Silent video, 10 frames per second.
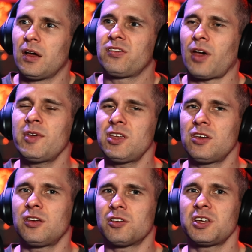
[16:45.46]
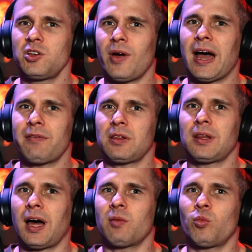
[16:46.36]
so I mean, you have a
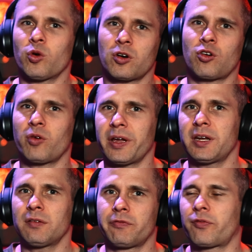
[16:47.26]
lot more creative